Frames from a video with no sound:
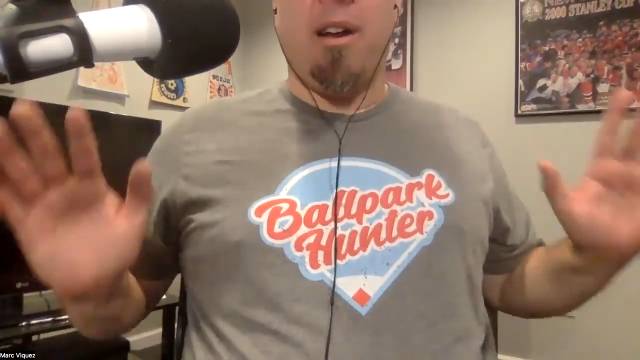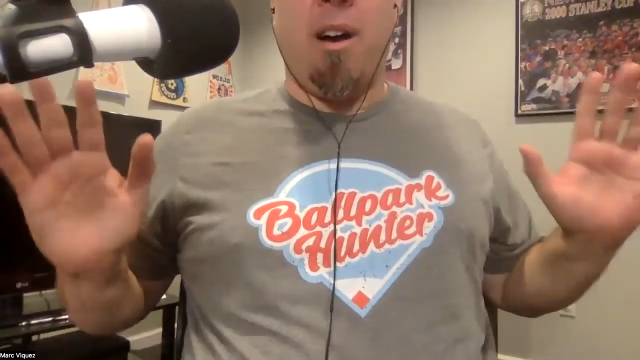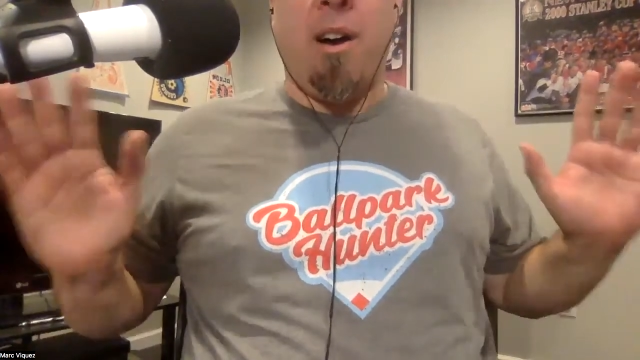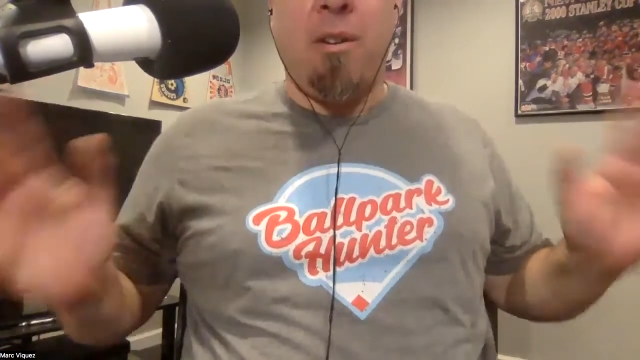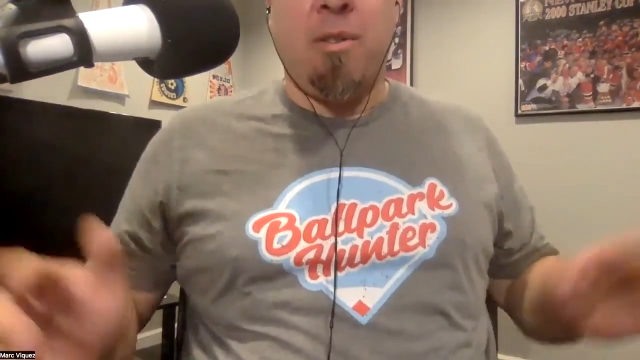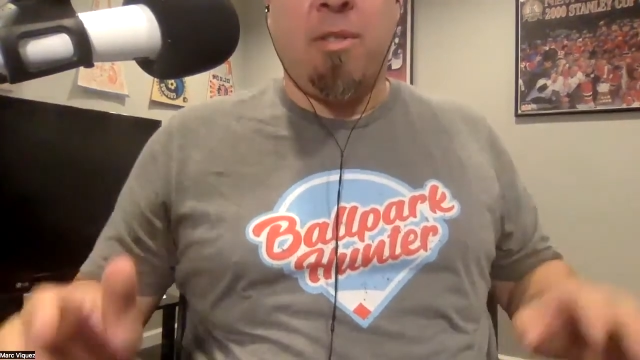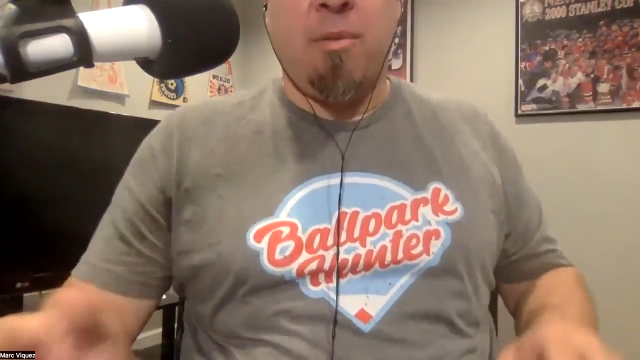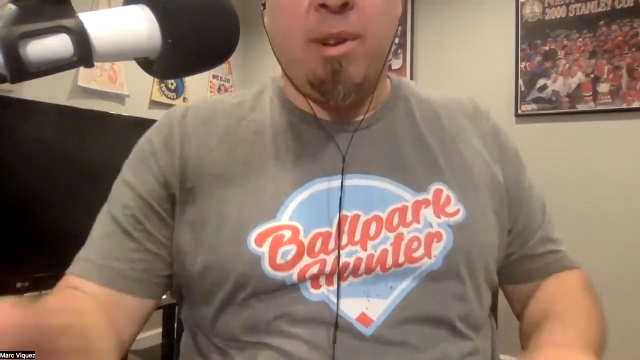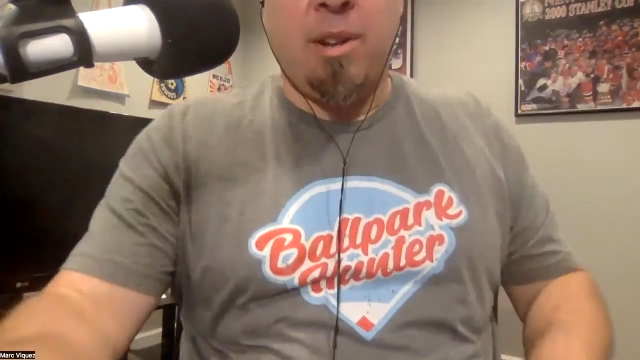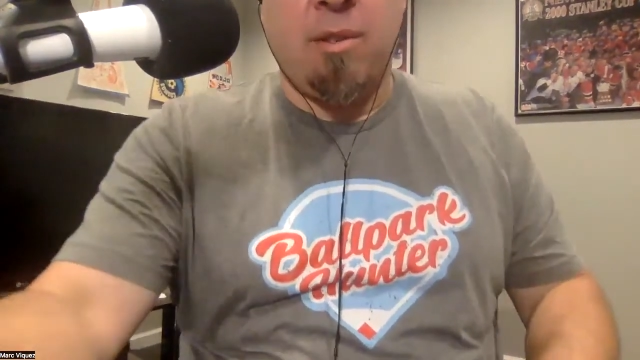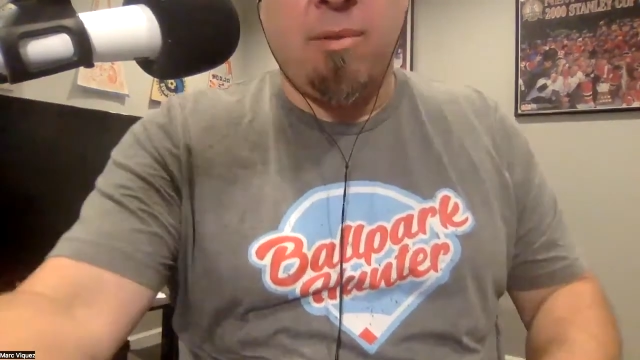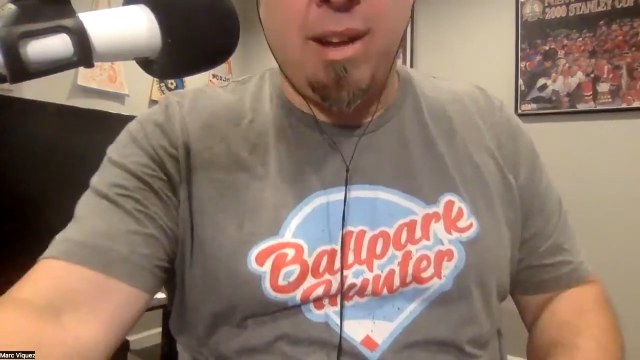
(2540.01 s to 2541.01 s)
103
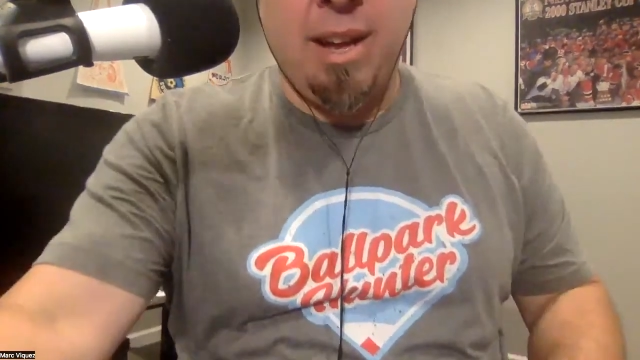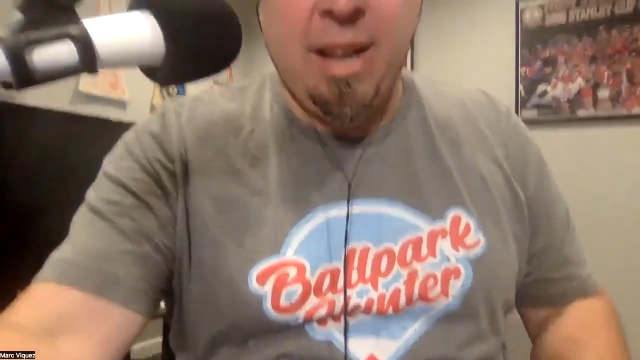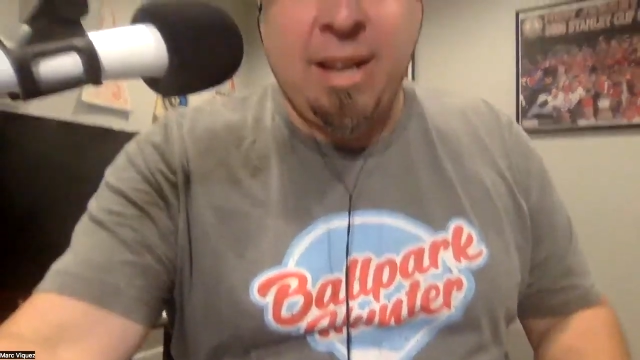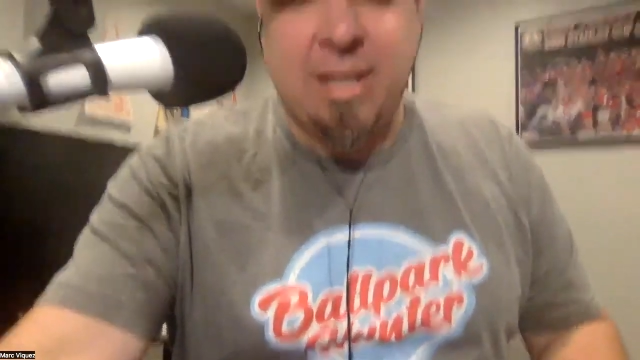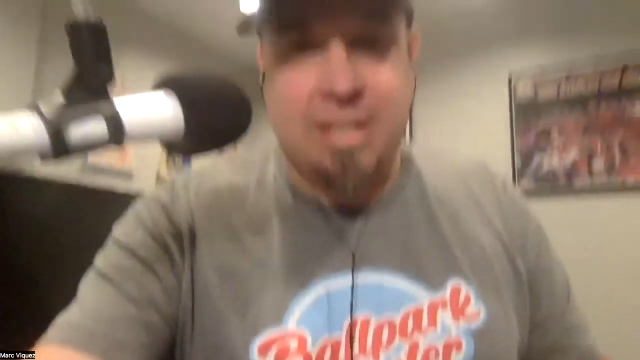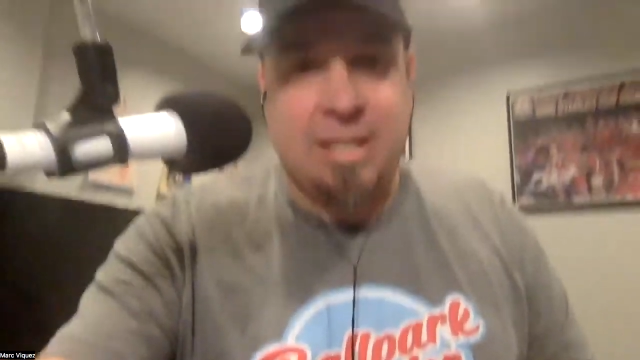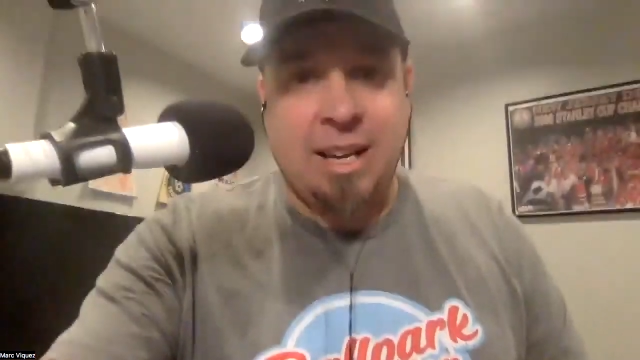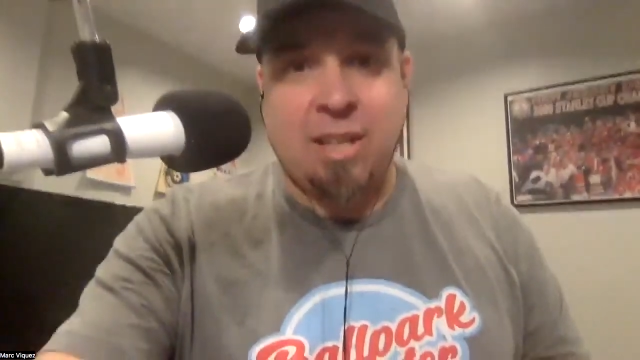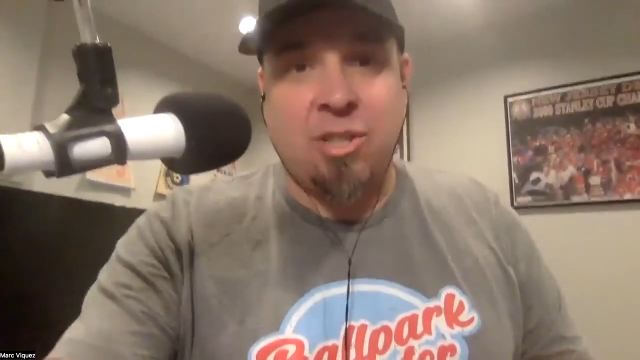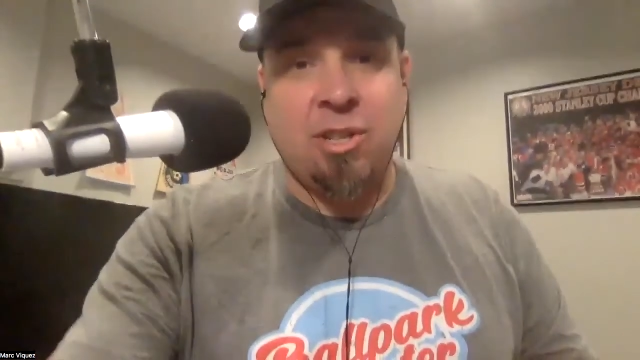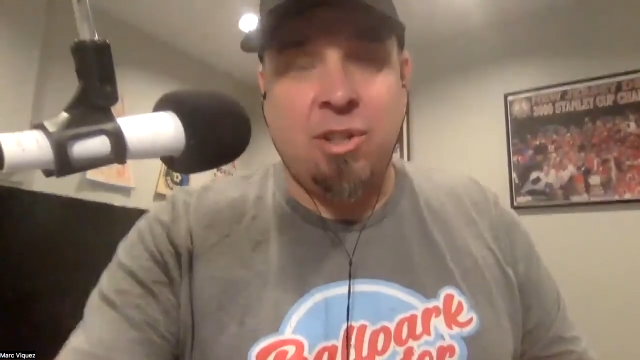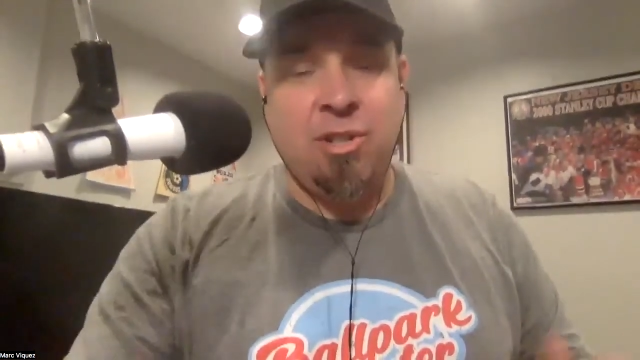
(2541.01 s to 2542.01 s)
degree heat because it's like
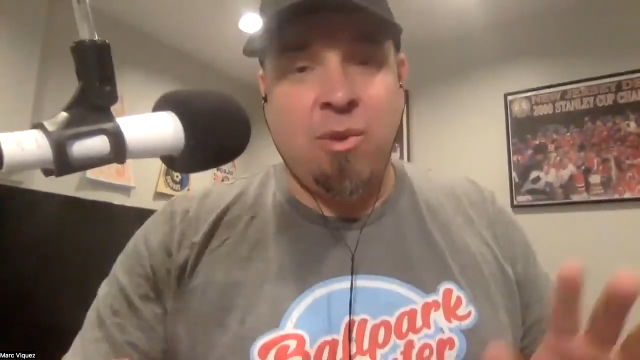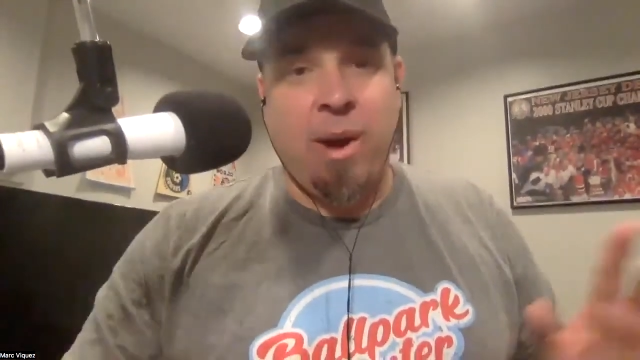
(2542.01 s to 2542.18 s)
as soon as you